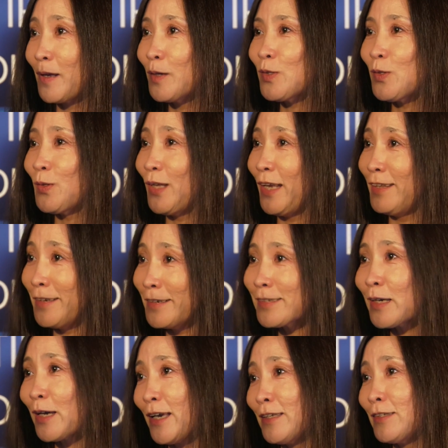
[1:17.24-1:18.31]
So in
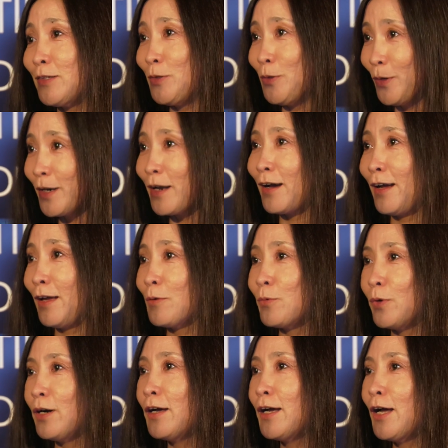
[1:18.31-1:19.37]
this case, you and I
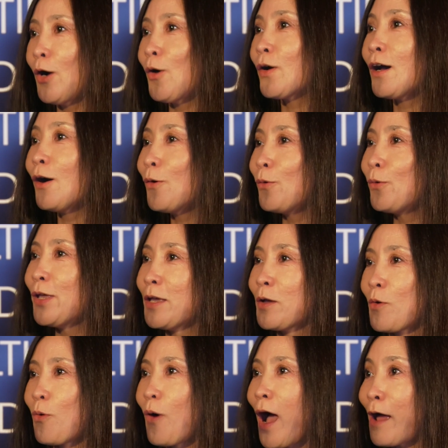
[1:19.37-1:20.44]
were
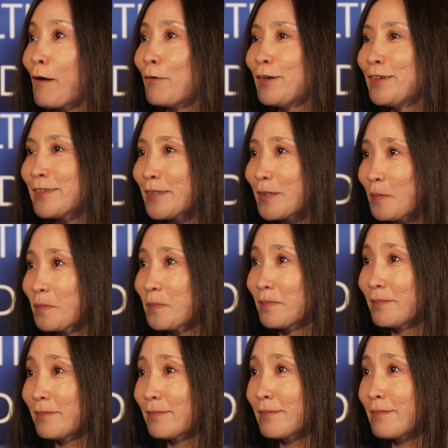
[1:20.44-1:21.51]
co-inquirers.
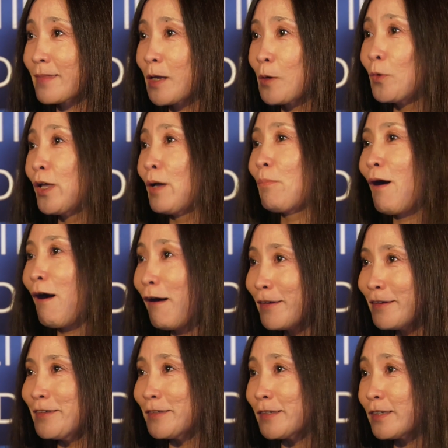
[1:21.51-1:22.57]
We are
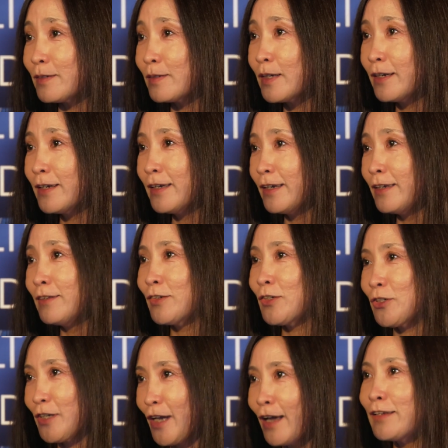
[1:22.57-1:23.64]
partners in a
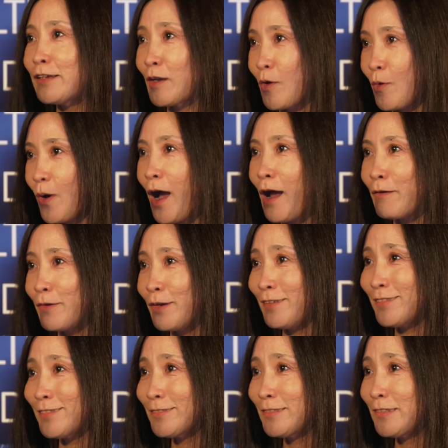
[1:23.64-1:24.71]
shared
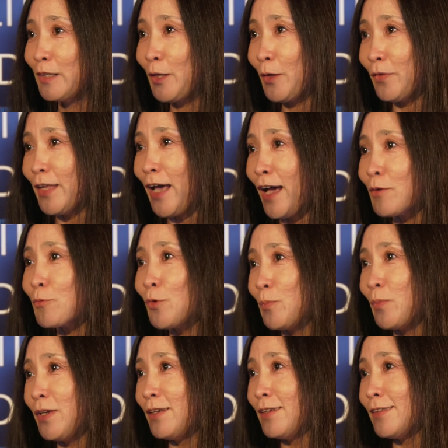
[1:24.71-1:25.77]
inquiry. Now that
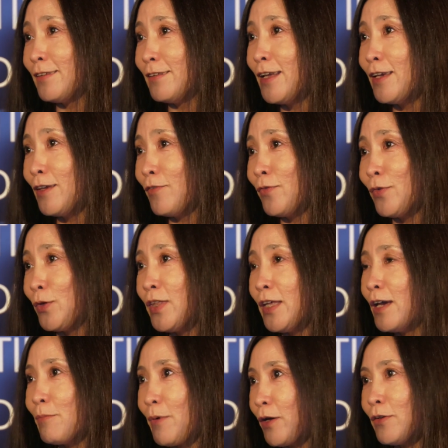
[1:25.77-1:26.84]
would be, if you
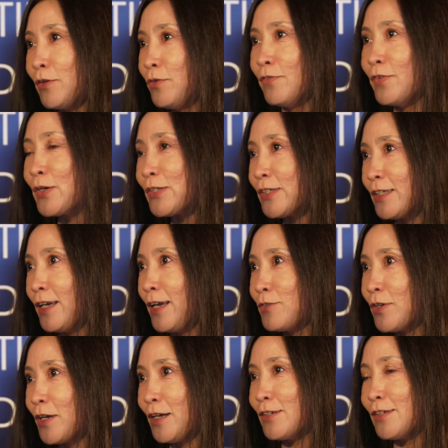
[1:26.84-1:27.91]
think about the university
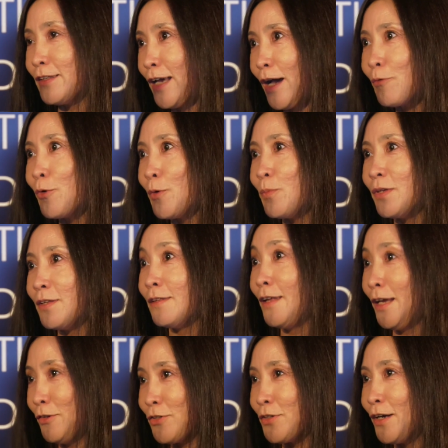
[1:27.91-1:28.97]
education, that would be the
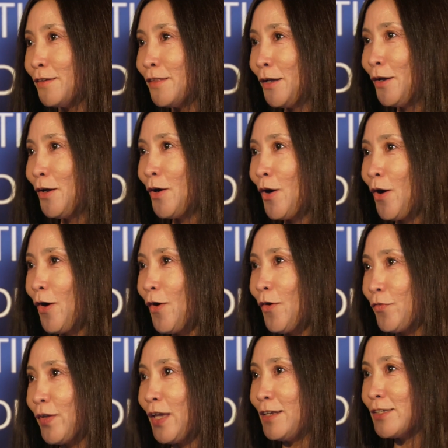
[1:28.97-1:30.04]
nature
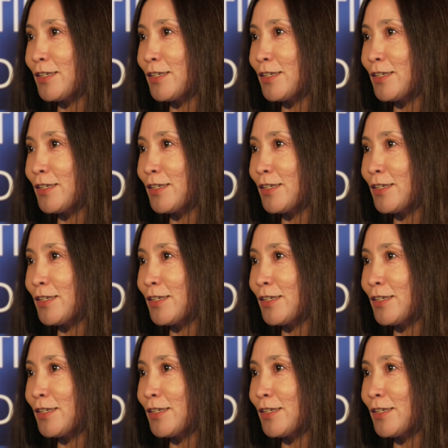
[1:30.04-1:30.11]
of